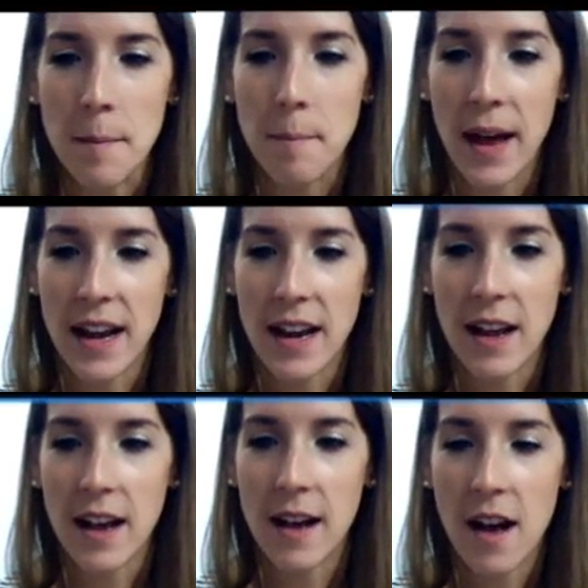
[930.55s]
But
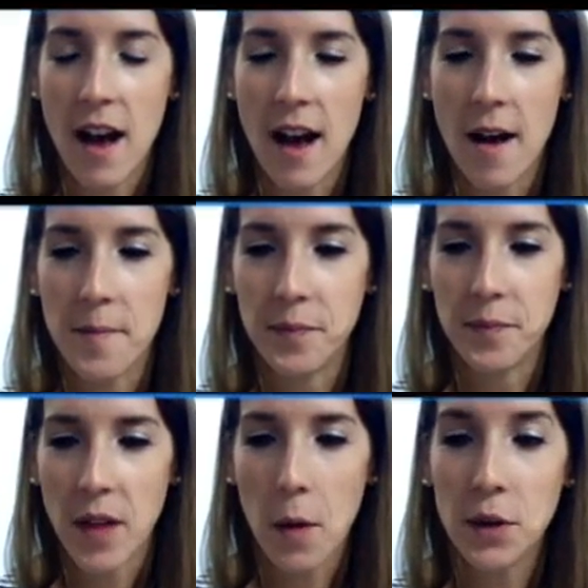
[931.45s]
I
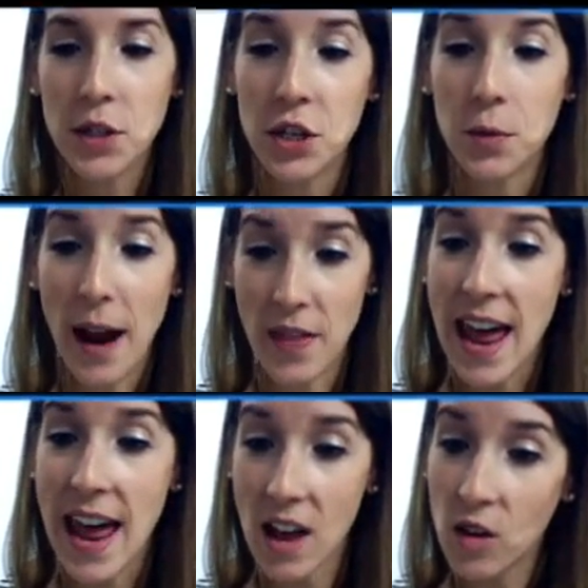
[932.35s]
want you to write
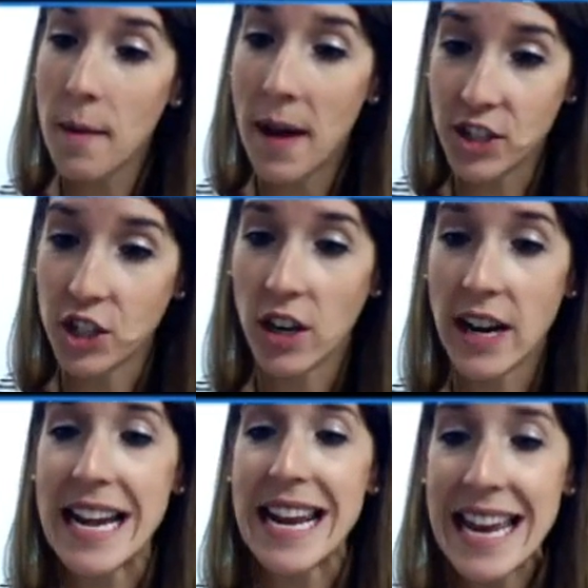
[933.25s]
the angle measure
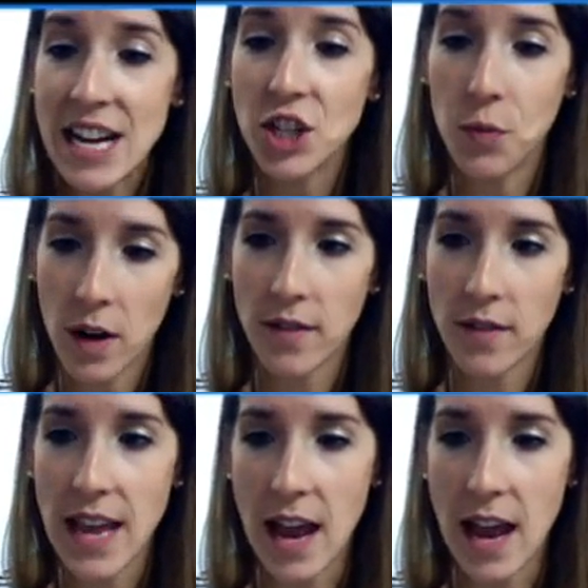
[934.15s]
in each one of the